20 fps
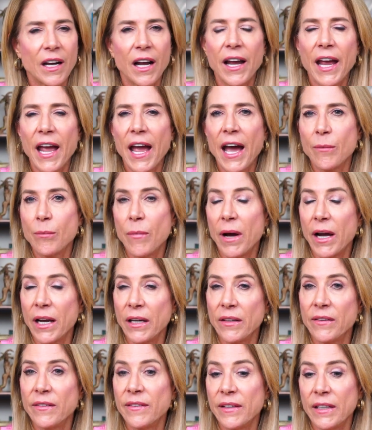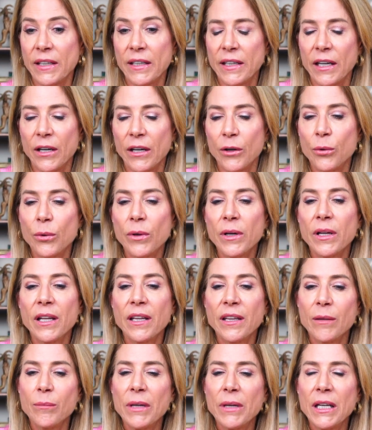I had my CEO
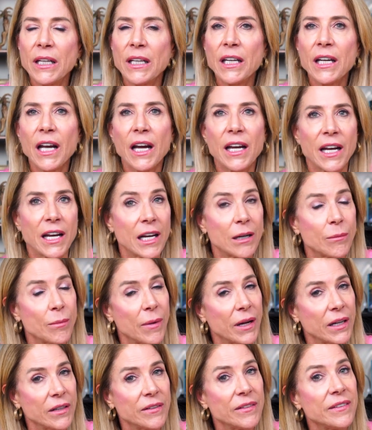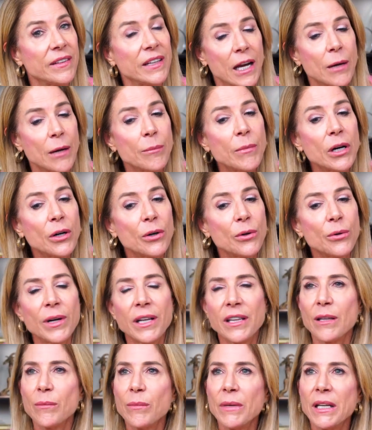at the meeting, and I had my CMO
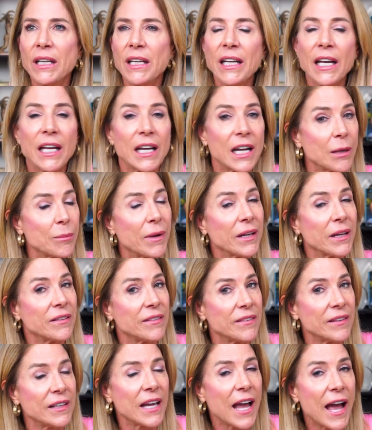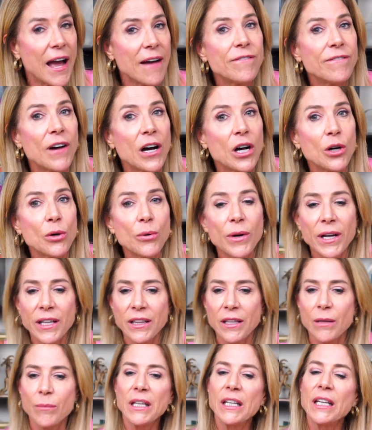at the meeting, and I had my CFO
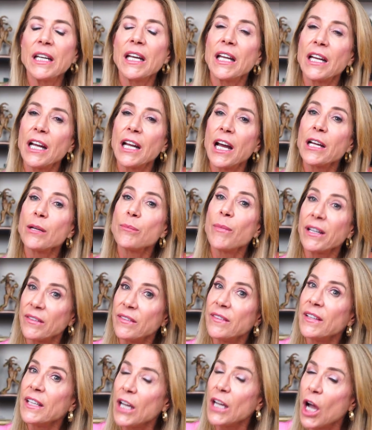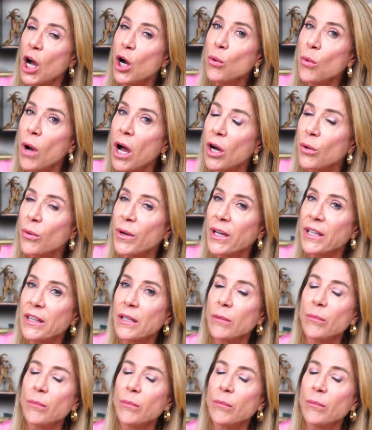at the meeting, and I had my COO at the